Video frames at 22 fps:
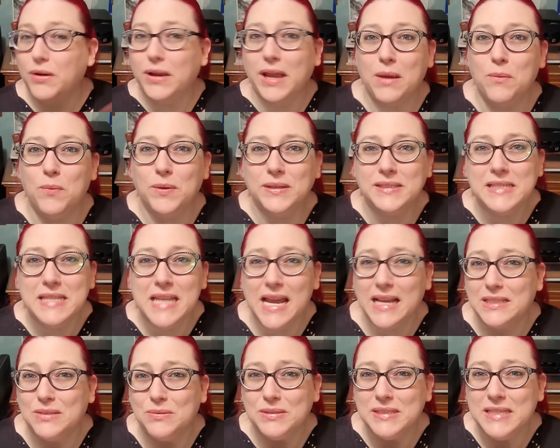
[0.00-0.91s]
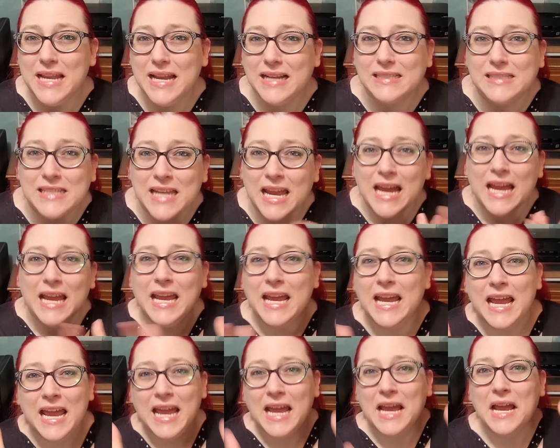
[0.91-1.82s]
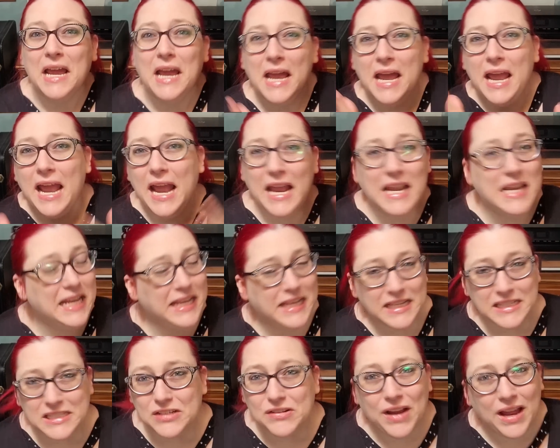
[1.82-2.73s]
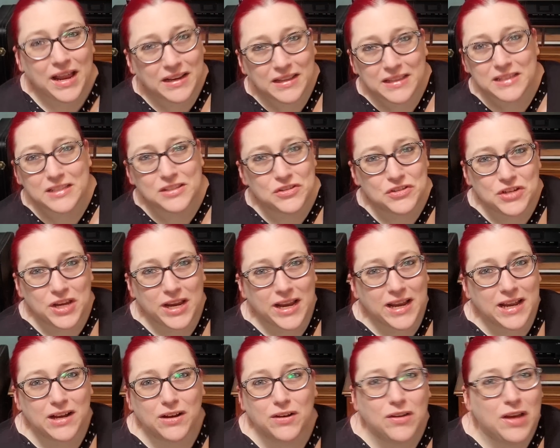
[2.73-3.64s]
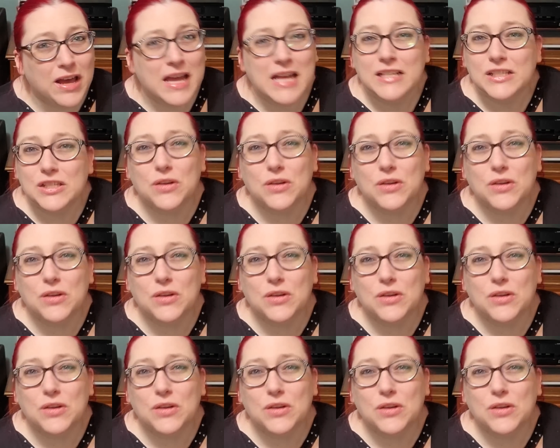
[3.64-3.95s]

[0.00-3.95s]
Okay, what's next? What's next? And he gets her out of this jail.